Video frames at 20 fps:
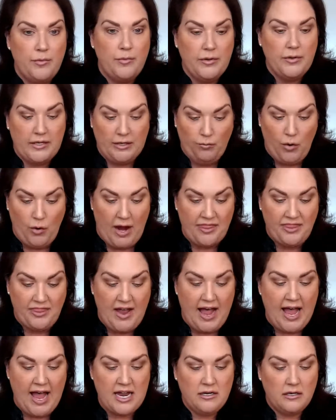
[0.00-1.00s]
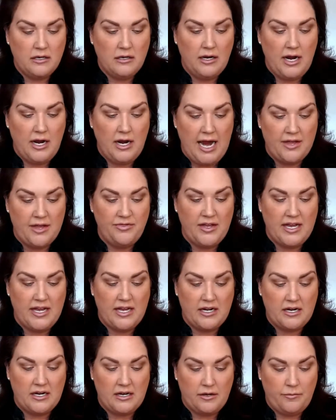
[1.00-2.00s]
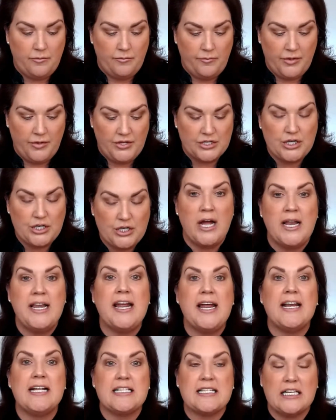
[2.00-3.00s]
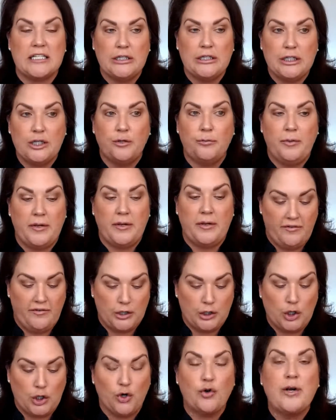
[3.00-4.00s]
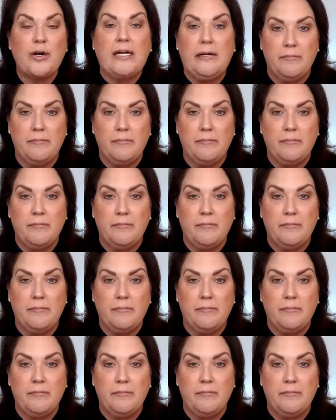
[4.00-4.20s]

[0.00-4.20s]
Wet that, and then put this on, and it's a little bit of a cream